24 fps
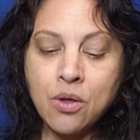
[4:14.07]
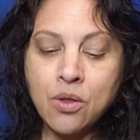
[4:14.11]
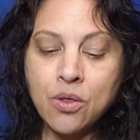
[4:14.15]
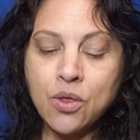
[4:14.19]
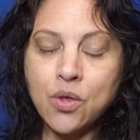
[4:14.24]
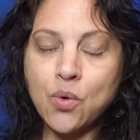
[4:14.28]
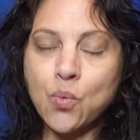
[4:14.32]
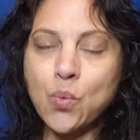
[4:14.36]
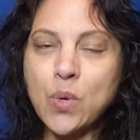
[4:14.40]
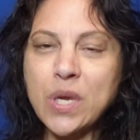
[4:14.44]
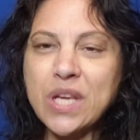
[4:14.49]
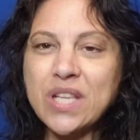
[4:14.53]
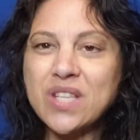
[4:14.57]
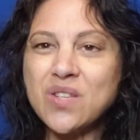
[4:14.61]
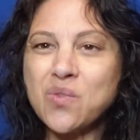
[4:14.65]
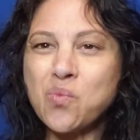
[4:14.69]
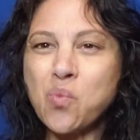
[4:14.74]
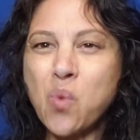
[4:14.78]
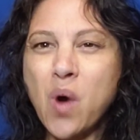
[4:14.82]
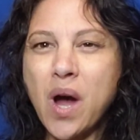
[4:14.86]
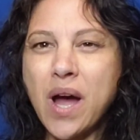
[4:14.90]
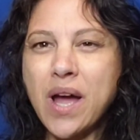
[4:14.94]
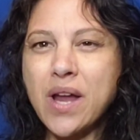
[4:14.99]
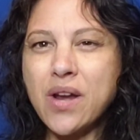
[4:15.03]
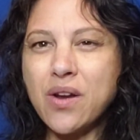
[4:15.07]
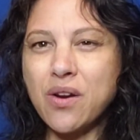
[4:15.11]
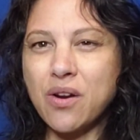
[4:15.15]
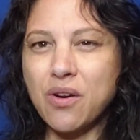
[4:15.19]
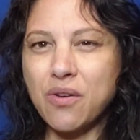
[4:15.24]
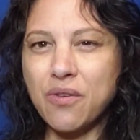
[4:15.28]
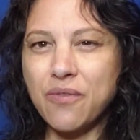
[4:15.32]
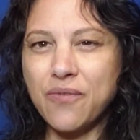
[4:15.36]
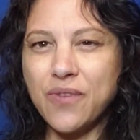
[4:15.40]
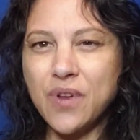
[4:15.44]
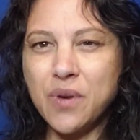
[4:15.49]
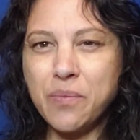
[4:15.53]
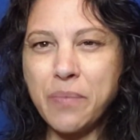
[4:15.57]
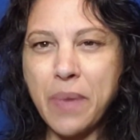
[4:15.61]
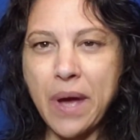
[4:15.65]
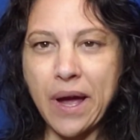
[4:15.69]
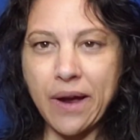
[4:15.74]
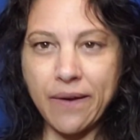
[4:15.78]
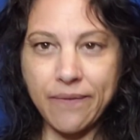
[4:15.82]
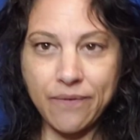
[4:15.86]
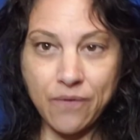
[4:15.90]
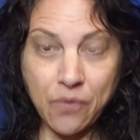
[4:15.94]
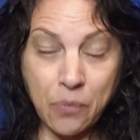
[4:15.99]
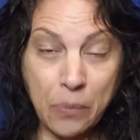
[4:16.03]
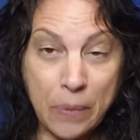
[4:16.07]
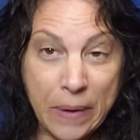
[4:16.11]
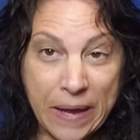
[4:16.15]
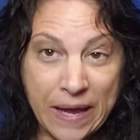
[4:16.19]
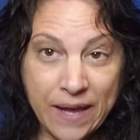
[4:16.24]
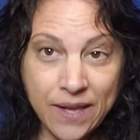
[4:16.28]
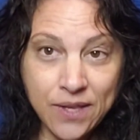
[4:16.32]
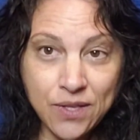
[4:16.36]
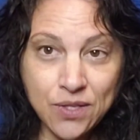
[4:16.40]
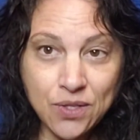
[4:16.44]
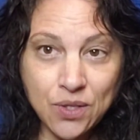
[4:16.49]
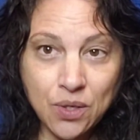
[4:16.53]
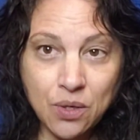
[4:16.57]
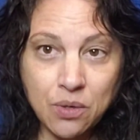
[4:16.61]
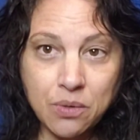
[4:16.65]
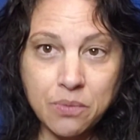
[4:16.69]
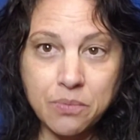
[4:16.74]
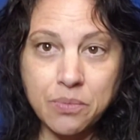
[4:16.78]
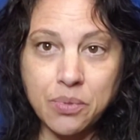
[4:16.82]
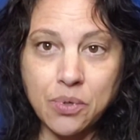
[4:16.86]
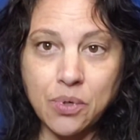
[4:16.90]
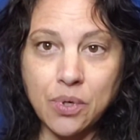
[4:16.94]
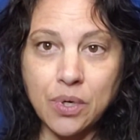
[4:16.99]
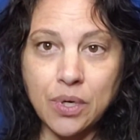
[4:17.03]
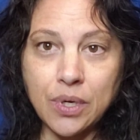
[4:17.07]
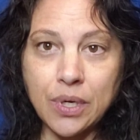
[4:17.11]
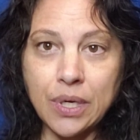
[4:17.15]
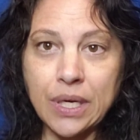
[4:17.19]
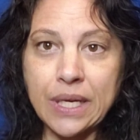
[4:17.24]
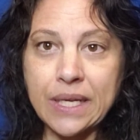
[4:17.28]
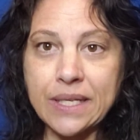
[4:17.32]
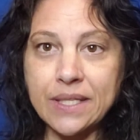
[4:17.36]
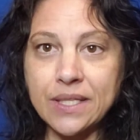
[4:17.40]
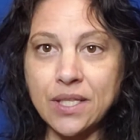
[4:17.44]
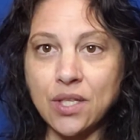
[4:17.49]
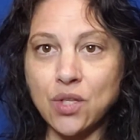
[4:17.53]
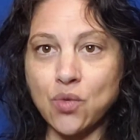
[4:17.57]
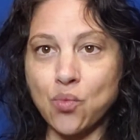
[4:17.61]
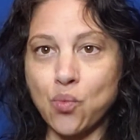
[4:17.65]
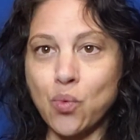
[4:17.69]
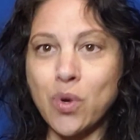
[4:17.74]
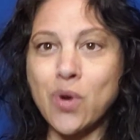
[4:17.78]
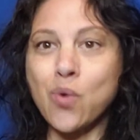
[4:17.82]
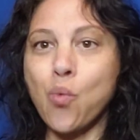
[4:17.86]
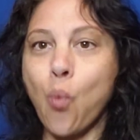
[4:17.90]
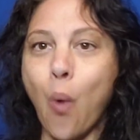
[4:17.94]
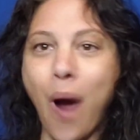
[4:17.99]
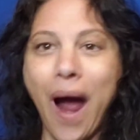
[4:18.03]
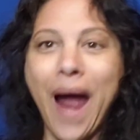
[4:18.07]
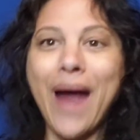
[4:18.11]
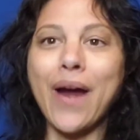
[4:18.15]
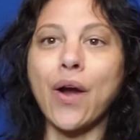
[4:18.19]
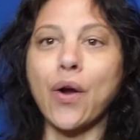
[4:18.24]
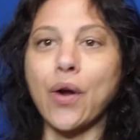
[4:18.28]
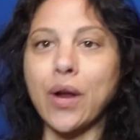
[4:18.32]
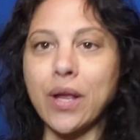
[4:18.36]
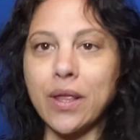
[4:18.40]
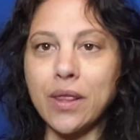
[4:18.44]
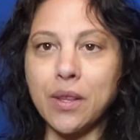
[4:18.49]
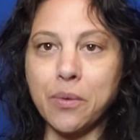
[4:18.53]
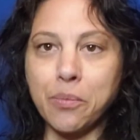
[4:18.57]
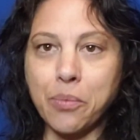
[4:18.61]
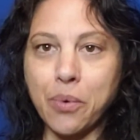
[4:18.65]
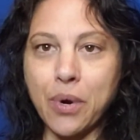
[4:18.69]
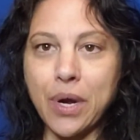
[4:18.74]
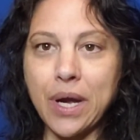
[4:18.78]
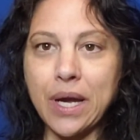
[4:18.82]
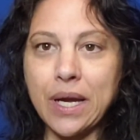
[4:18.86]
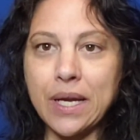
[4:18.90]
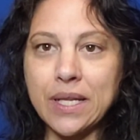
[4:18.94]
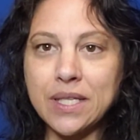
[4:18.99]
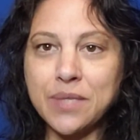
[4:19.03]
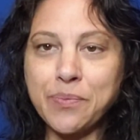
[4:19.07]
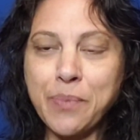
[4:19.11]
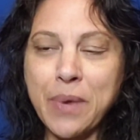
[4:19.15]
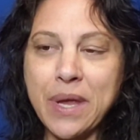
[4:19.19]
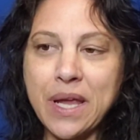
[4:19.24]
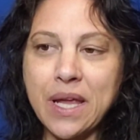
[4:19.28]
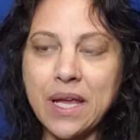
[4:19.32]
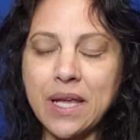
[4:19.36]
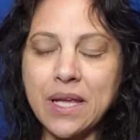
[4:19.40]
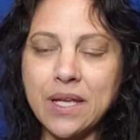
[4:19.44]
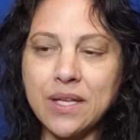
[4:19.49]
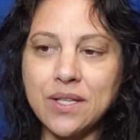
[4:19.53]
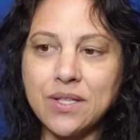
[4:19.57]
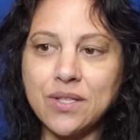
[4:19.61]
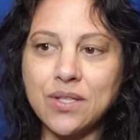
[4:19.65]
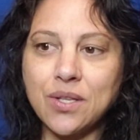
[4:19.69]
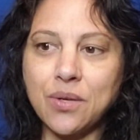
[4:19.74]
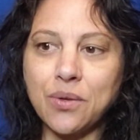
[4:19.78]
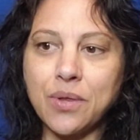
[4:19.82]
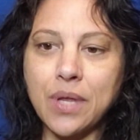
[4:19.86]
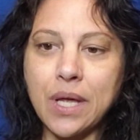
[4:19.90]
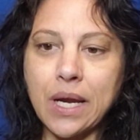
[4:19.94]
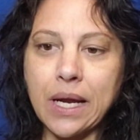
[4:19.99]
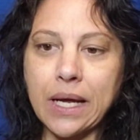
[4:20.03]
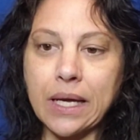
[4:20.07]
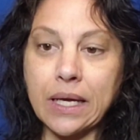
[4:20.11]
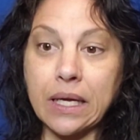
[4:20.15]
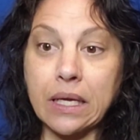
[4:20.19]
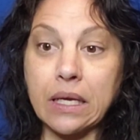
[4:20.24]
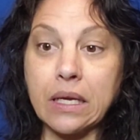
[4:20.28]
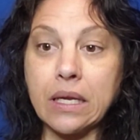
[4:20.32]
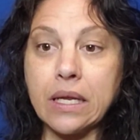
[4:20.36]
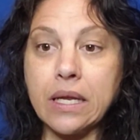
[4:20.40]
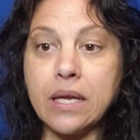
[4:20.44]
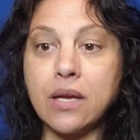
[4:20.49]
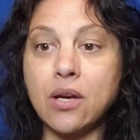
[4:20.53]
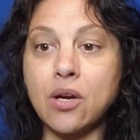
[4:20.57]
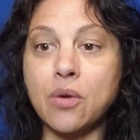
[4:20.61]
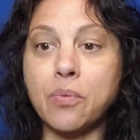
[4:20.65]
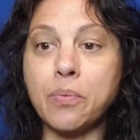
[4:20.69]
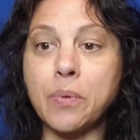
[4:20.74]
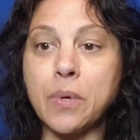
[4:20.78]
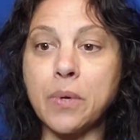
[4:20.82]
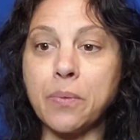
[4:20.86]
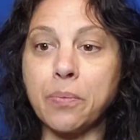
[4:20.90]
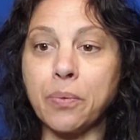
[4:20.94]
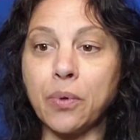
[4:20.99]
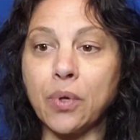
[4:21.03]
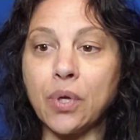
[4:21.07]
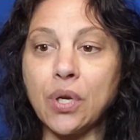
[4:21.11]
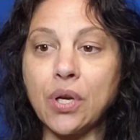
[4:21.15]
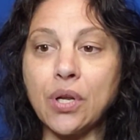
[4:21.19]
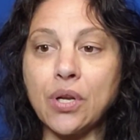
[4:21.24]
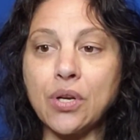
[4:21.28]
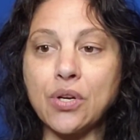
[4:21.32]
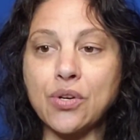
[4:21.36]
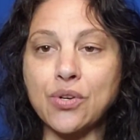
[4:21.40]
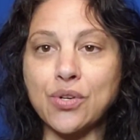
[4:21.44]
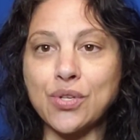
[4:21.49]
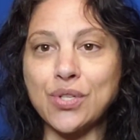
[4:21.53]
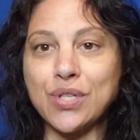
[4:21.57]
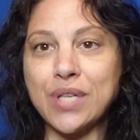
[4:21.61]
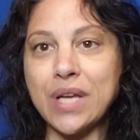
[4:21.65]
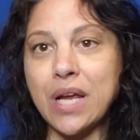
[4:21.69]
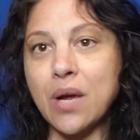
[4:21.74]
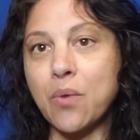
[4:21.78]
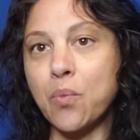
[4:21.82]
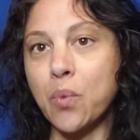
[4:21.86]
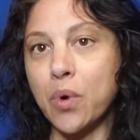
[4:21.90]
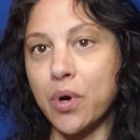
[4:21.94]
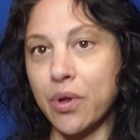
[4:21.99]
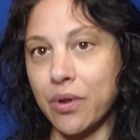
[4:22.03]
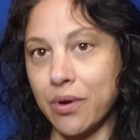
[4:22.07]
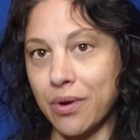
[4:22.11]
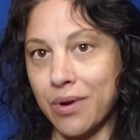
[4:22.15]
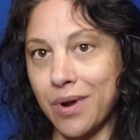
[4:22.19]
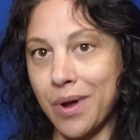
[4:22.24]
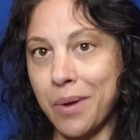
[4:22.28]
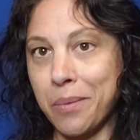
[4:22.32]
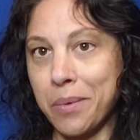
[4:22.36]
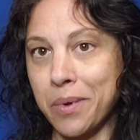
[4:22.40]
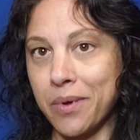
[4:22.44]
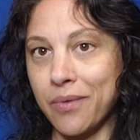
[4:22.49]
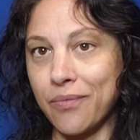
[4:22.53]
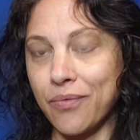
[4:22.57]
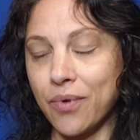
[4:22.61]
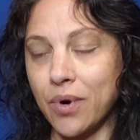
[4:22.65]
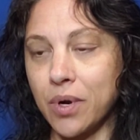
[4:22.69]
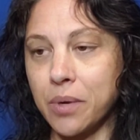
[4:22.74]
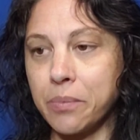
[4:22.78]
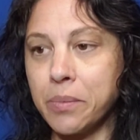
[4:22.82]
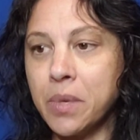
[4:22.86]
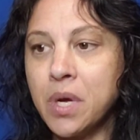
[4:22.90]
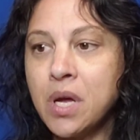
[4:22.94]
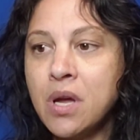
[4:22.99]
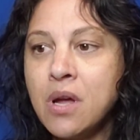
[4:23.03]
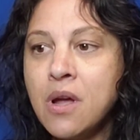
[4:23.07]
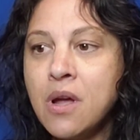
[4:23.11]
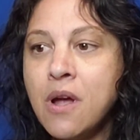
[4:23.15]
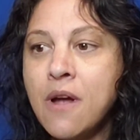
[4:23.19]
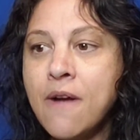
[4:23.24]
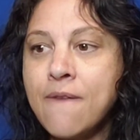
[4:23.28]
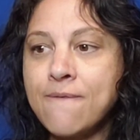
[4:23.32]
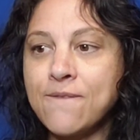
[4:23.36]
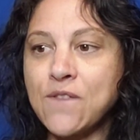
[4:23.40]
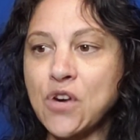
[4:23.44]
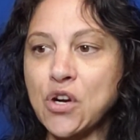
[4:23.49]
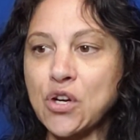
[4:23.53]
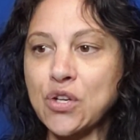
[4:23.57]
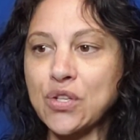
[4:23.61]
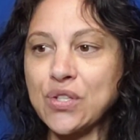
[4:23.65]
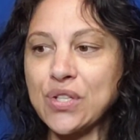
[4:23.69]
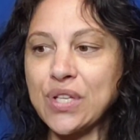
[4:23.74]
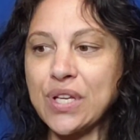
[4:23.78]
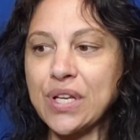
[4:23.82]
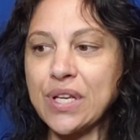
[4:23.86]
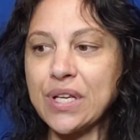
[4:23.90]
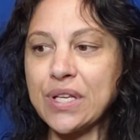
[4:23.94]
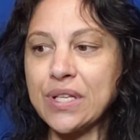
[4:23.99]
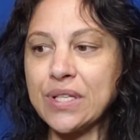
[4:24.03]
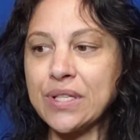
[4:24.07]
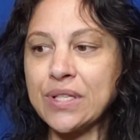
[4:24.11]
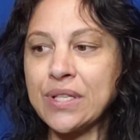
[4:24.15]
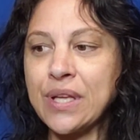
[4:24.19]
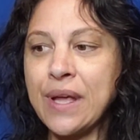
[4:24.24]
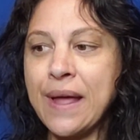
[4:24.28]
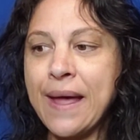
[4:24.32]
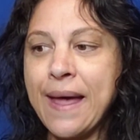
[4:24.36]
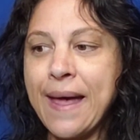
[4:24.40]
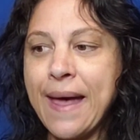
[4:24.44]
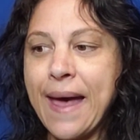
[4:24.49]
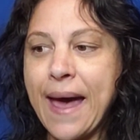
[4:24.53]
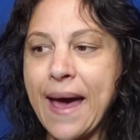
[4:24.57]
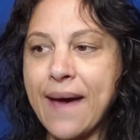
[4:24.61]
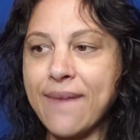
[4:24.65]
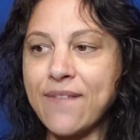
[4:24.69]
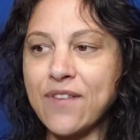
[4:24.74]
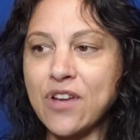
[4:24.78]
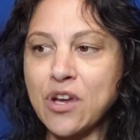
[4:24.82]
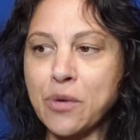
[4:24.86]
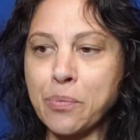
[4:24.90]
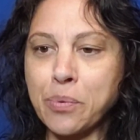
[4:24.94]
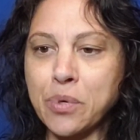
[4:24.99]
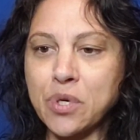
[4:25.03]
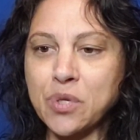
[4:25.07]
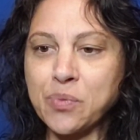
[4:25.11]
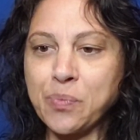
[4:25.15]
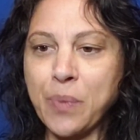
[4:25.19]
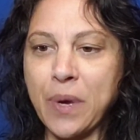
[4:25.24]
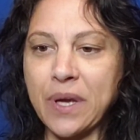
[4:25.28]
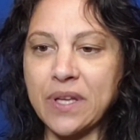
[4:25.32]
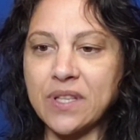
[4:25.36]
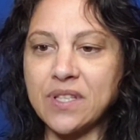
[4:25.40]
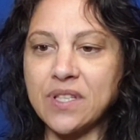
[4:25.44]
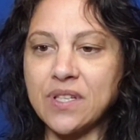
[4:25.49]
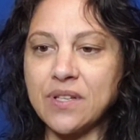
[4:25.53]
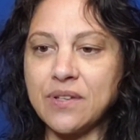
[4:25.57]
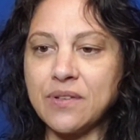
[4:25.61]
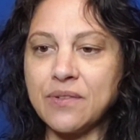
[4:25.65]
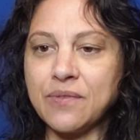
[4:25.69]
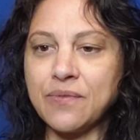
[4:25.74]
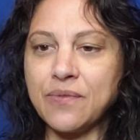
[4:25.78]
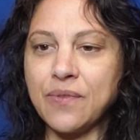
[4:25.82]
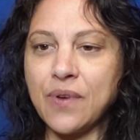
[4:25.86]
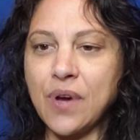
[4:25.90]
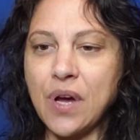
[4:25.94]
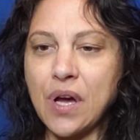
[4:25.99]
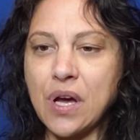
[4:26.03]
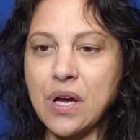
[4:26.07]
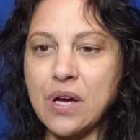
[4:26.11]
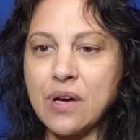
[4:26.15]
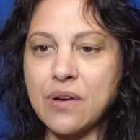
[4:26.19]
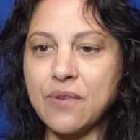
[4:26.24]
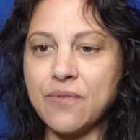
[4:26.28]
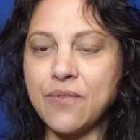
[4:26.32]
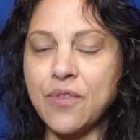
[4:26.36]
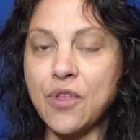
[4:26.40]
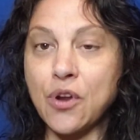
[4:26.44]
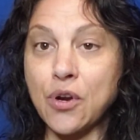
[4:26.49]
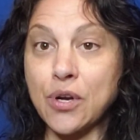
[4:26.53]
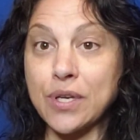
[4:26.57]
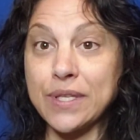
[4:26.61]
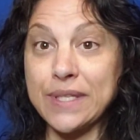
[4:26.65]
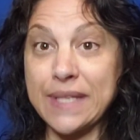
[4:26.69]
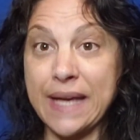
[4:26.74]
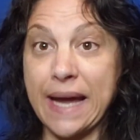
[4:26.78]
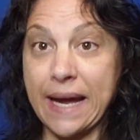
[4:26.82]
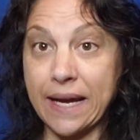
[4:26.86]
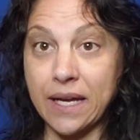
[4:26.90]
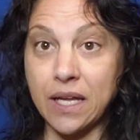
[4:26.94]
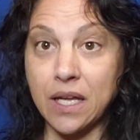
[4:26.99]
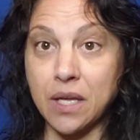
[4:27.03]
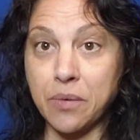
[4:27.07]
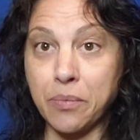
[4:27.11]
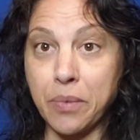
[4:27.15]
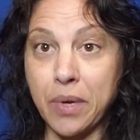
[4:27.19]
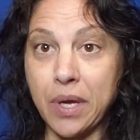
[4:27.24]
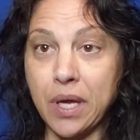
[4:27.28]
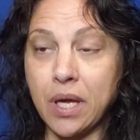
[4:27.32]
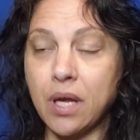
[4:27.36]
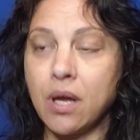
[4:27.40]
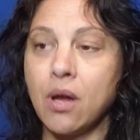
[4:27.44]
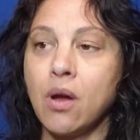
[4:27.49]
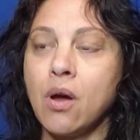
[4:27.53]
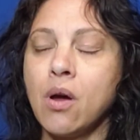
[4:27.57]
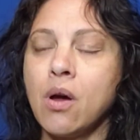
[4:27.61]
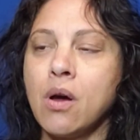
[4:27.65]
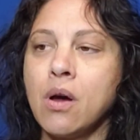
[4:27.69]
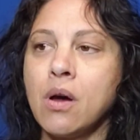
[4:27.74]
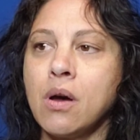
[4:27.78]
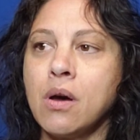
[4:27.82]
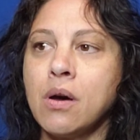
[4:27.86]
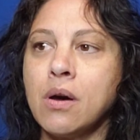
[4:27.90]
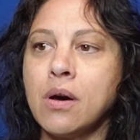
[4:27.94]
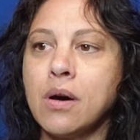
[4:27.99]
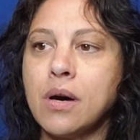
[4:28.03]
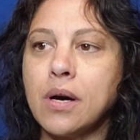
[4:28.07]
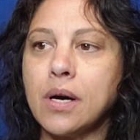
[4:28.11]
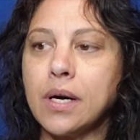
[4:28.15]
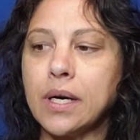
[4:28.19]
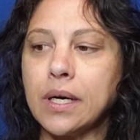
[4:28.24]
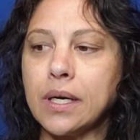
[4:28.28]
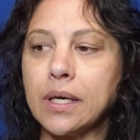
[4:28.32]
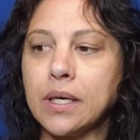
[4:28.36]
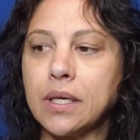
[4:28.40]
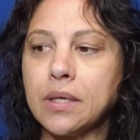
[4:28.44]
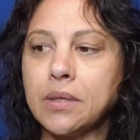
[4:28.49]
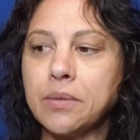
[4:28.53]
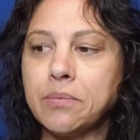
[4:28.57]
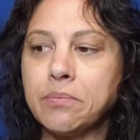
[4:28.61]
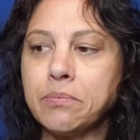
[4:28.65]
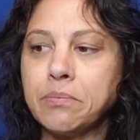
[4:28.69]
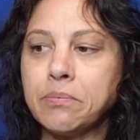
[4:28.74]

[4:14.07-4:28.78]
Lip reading: the reason why neurofeedback for me is so important is it's rewiring the brain. It's making it so that I can hear people and understand where they're coming from versus having a perspective of they're attacking me. And